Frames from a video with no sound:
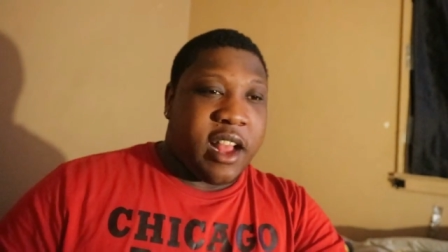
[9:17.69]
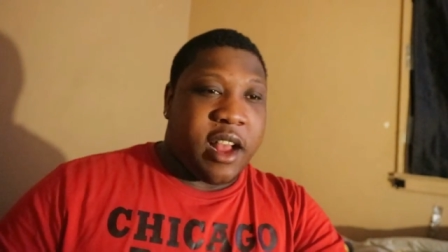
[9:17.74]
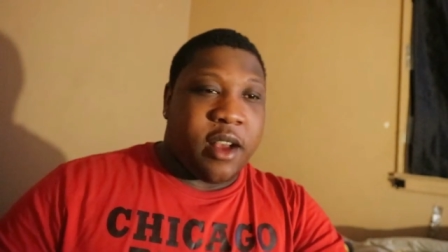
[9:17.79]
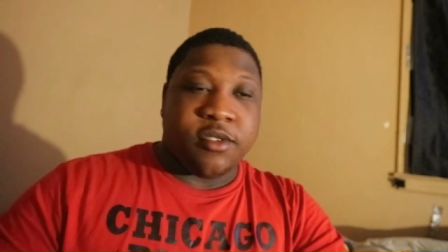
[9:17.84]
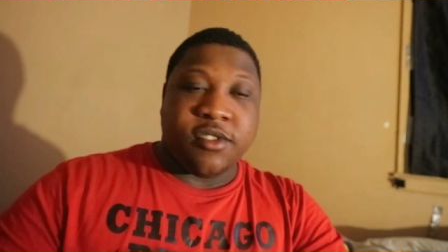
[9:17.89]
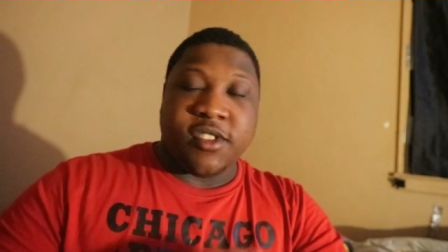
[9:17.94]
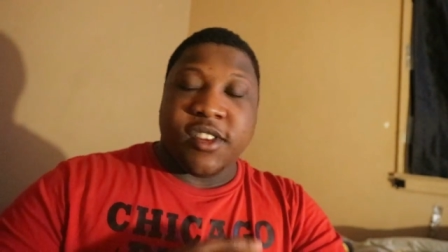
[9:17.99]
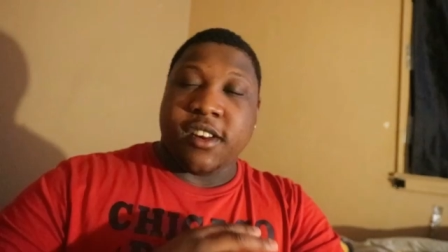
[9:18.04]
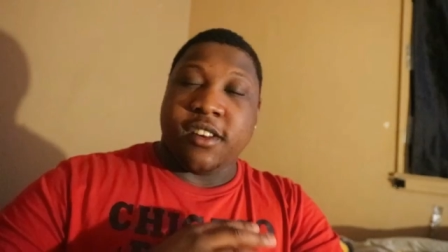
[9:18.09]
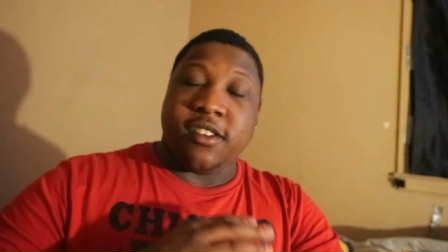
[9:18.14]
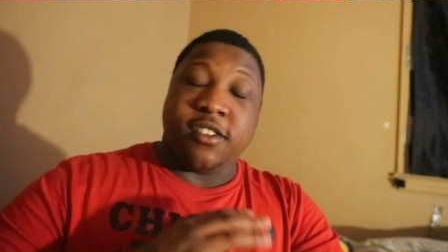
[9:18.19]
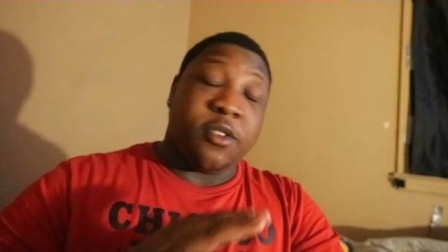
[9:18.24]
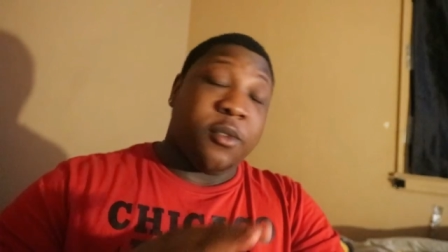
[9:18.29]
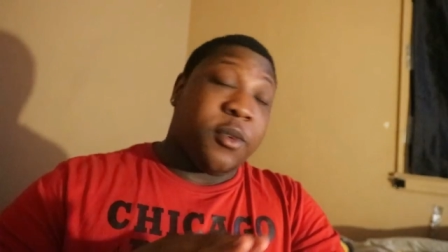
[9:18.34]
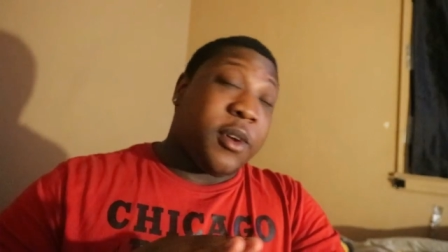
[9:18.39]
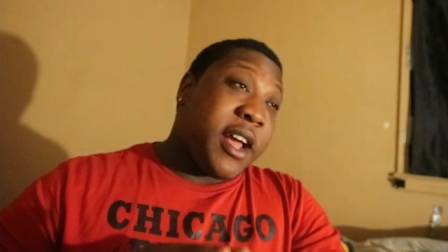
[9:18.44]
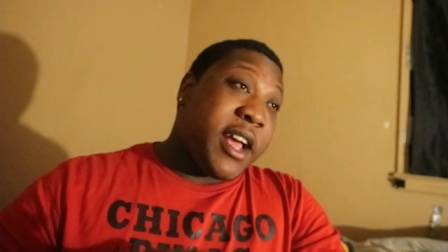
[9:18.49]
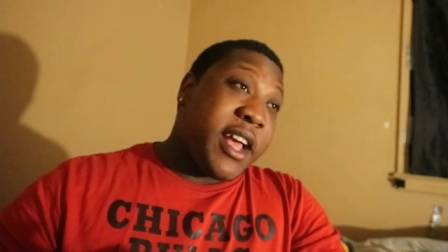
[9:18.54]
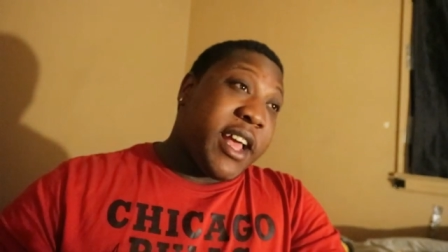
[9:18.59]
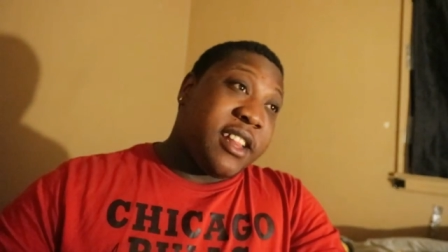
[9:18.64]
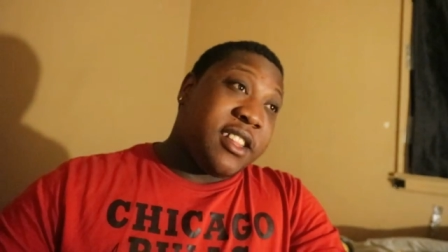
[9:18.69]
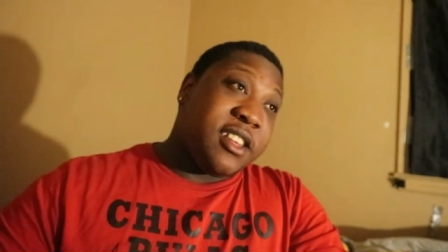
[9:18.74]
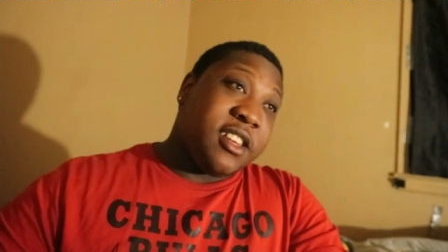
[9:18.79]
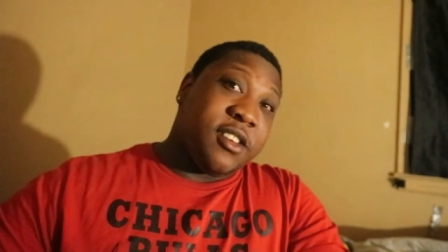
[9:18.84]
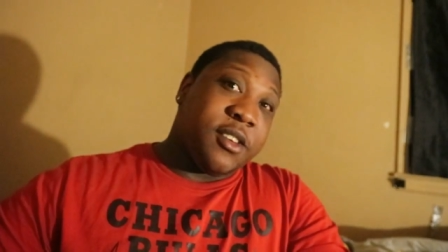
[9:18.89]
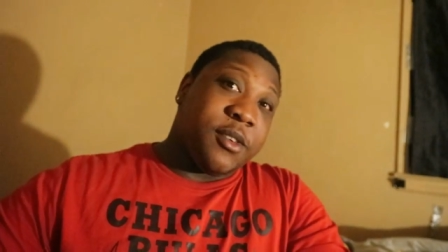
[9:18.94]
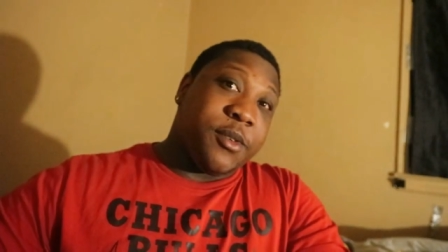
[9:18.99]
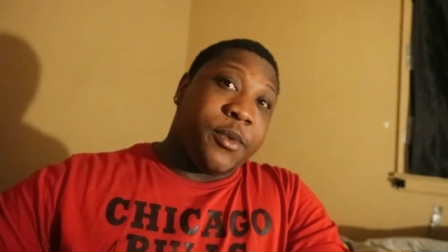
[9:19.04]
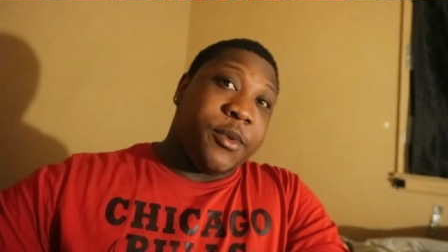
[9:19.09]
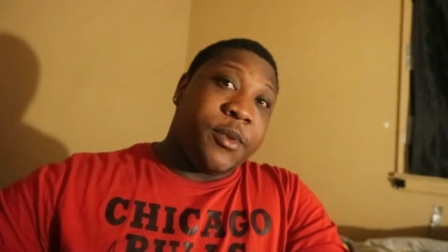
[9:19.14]
I was gonna do what I had
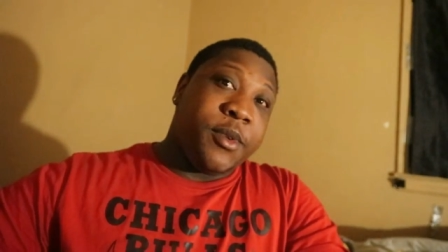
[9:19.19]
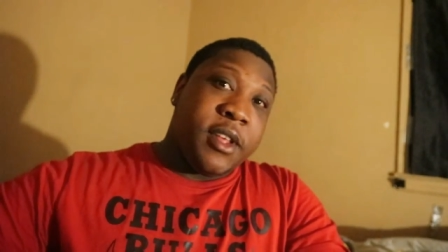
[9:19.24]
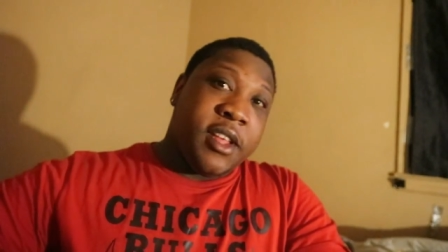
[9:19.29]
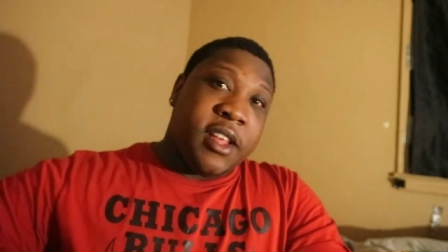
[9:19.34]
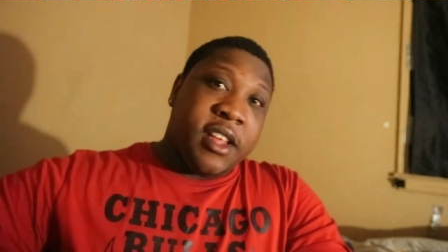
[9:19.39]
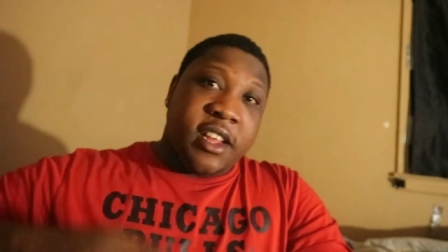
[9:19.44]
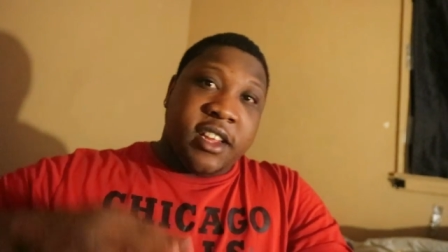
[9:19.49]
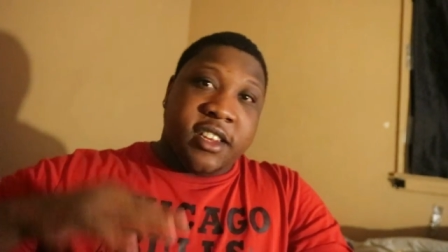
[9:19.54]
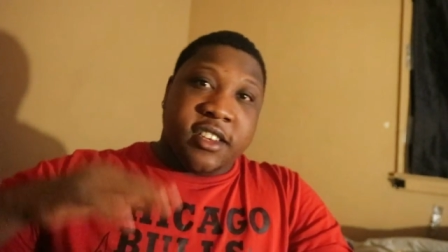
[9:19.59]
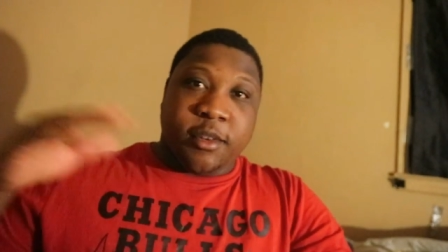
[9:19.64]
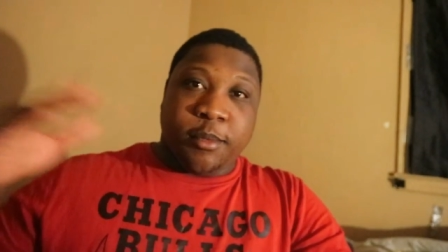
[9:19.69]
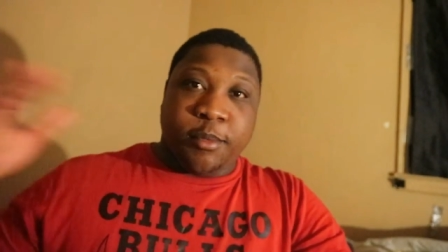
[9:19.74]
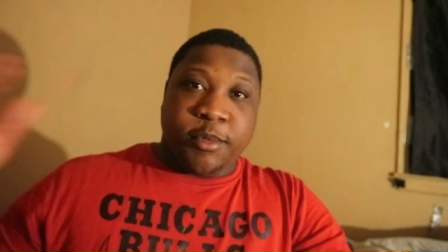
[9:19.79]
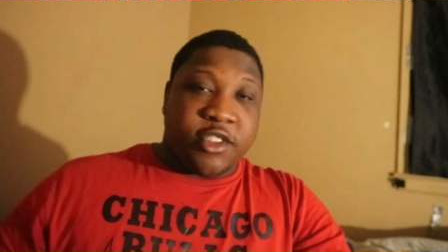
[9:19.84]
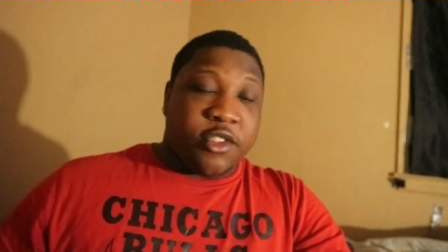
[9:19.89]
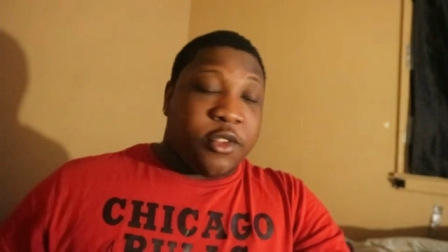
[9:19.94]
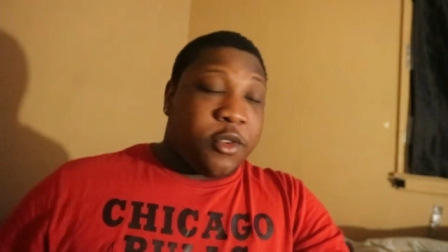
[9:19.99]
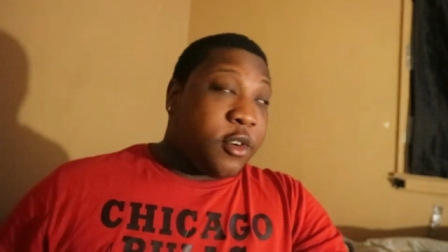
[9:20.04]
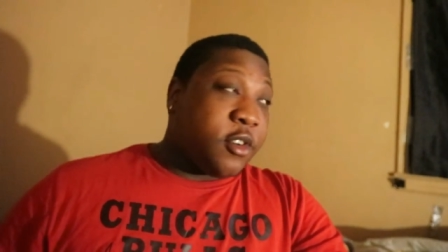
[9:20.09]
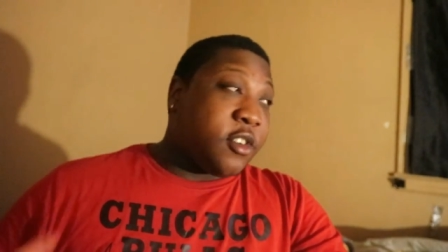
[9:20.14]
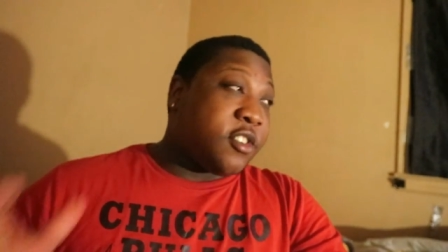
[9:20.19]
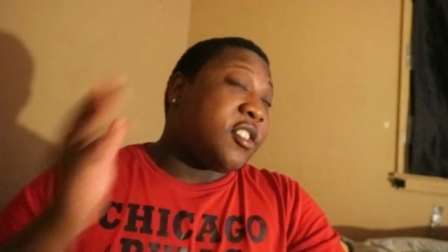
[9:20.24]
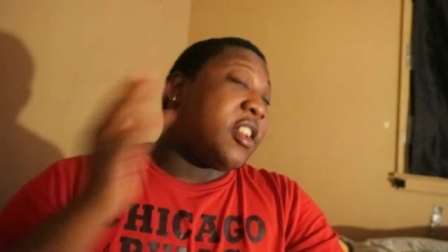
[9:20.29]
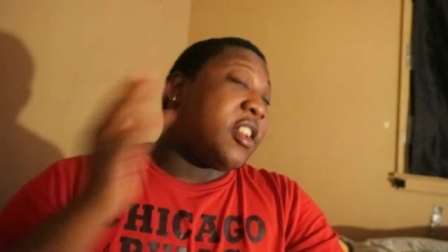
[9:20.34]
to do to mature,